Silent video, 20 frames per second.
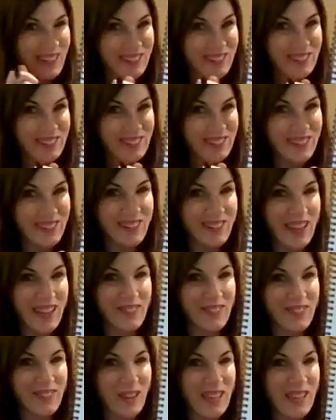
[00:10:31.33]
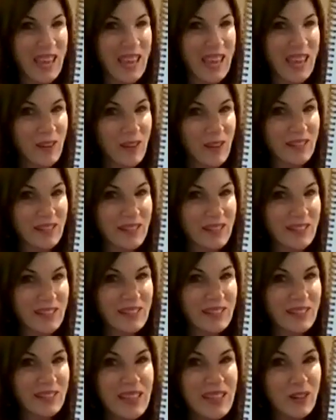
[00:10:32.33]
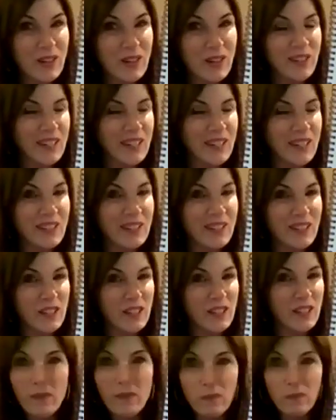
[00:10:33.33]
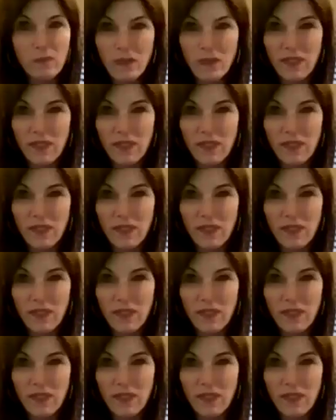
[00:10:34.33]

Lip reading: I'm sure you're going to get really creative. So I can't wait to see what you're going to do.